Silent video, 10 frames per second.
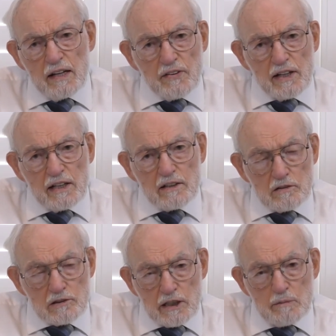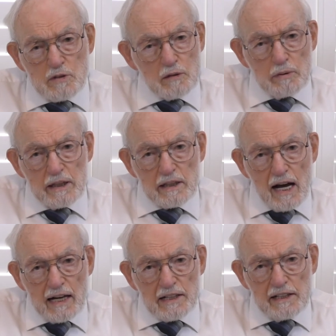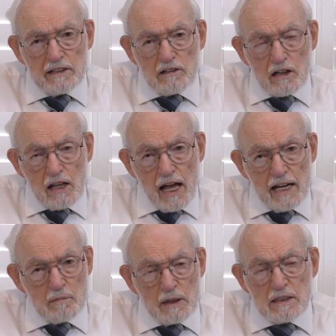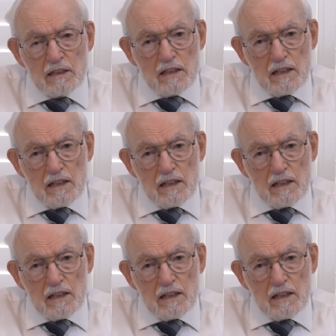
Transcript: It seems to be an ideal climate.